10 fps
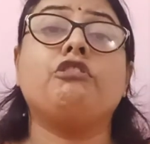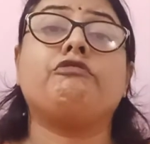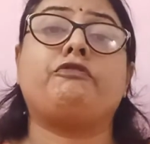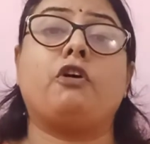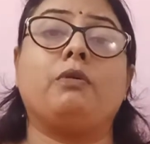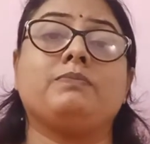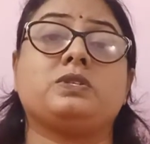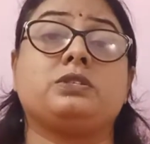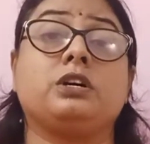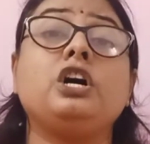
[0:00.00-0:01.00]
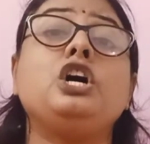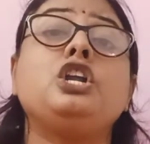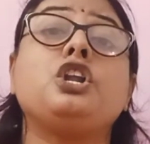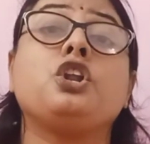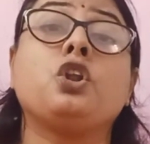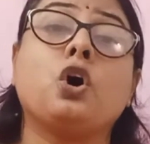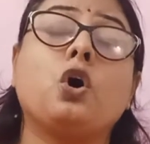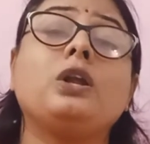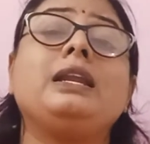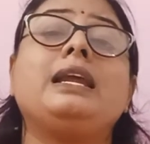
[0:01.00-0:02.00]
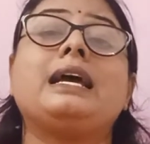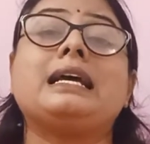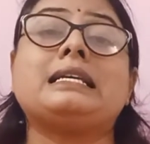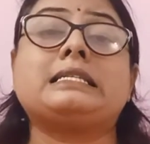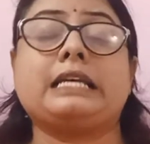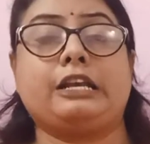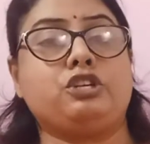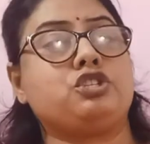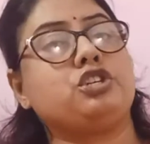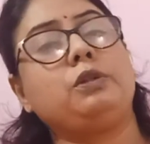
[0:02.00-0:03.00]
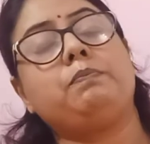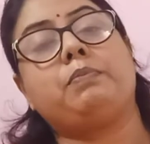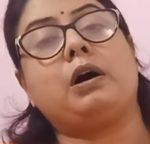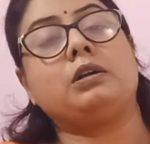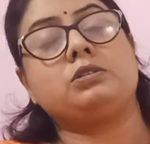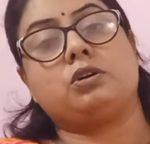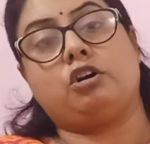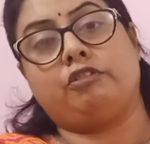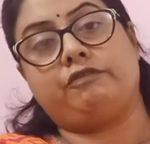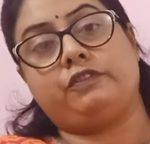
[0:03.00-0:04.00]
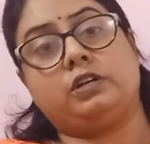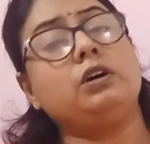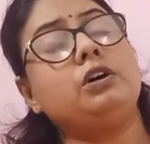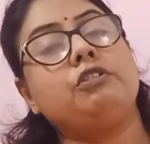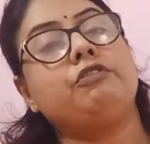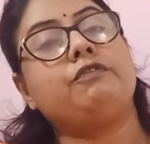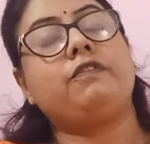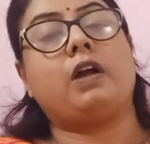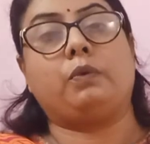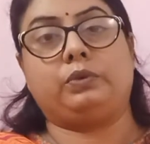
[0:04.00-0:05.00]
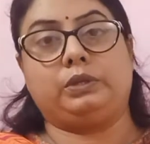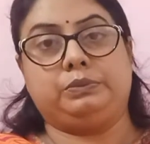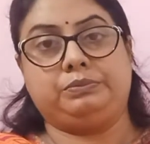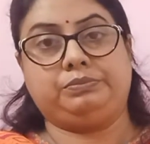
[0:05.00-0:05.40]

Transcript: forms the non-essential part of the flower